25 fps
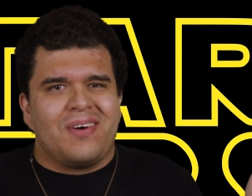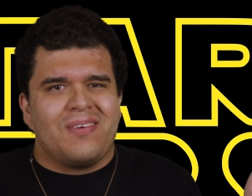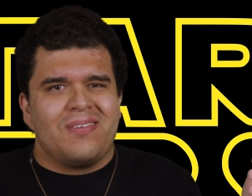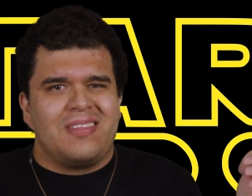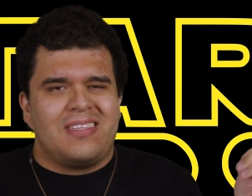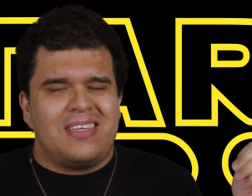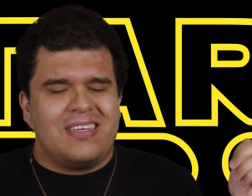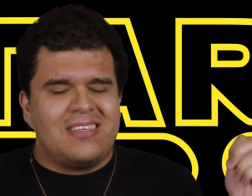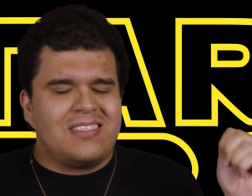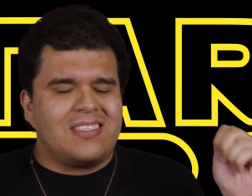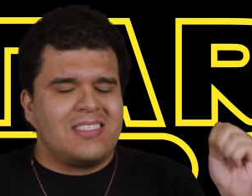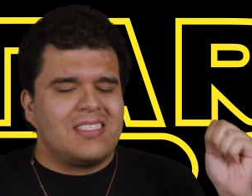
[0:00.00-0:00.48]
You
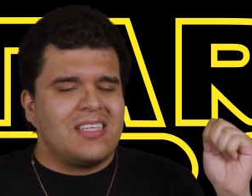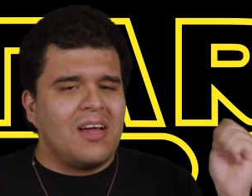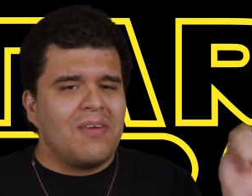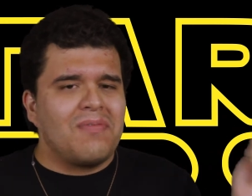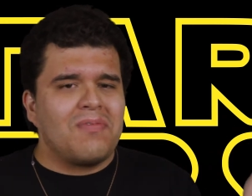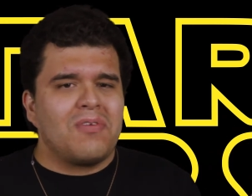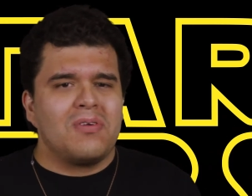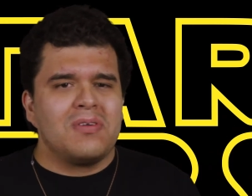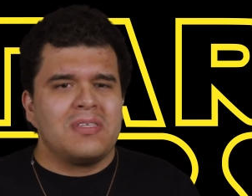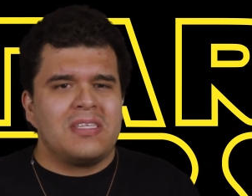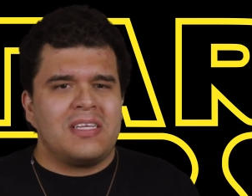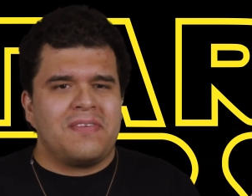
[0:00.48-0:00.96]
know, there's
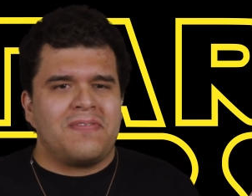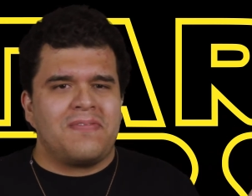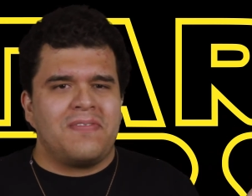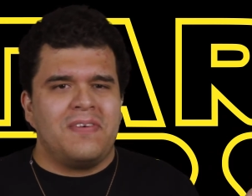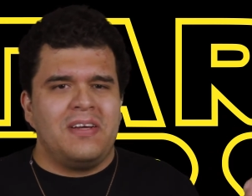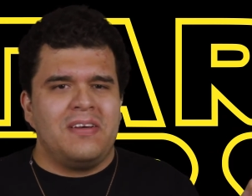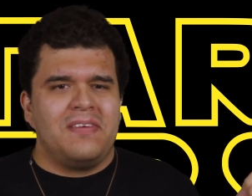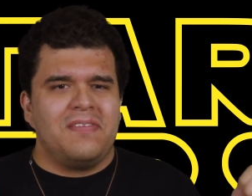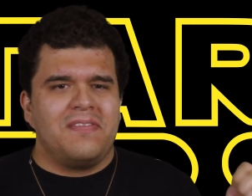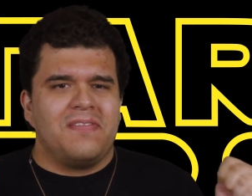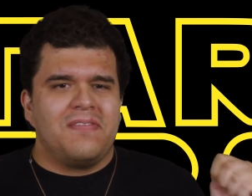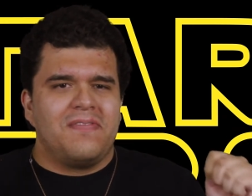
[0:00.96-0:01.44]
several
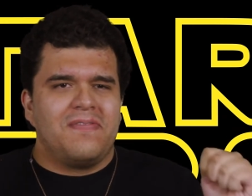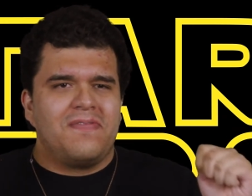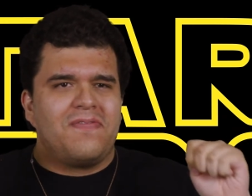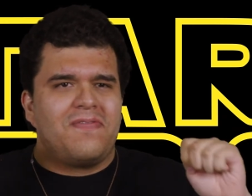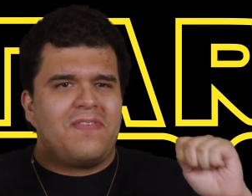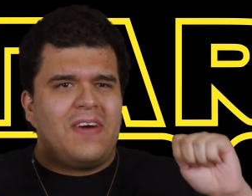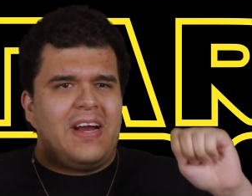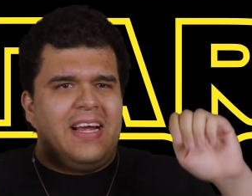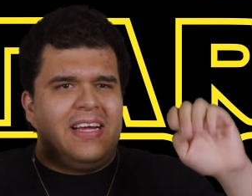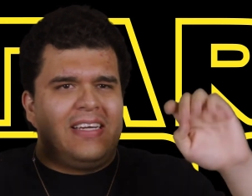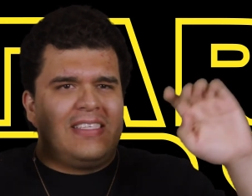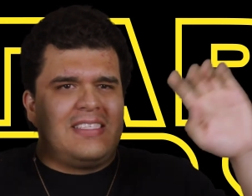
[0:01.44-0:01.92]
different
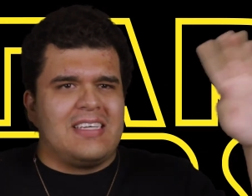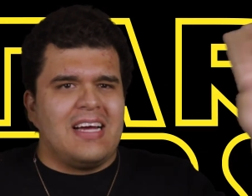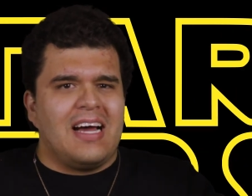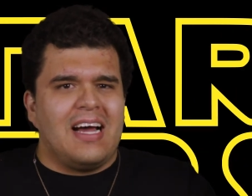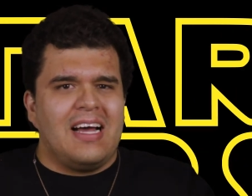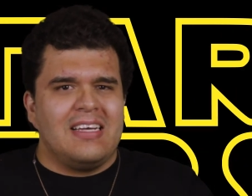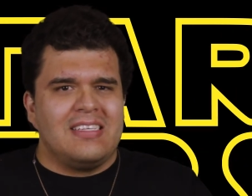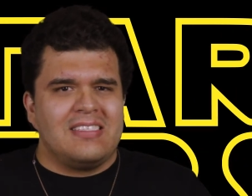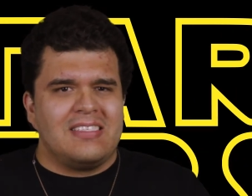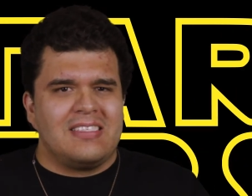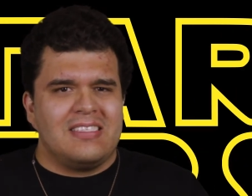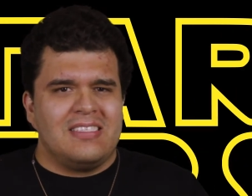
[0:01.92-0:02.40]

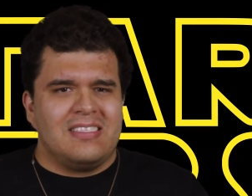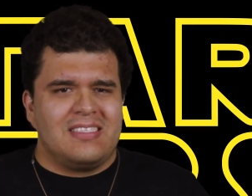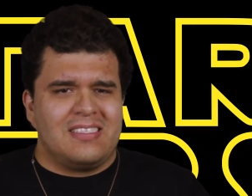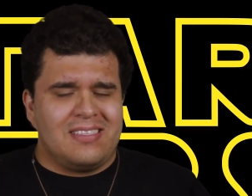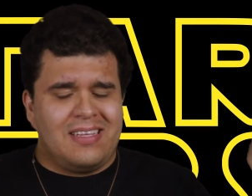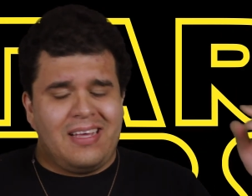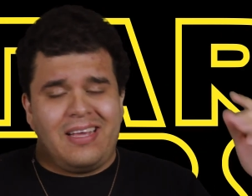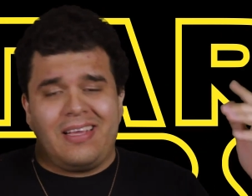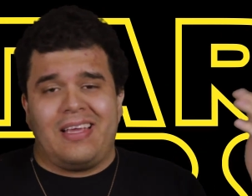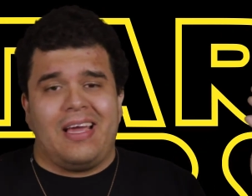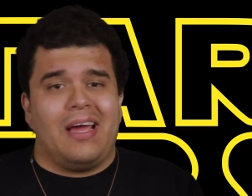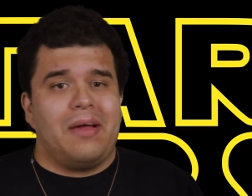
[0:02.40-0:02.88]
franchises.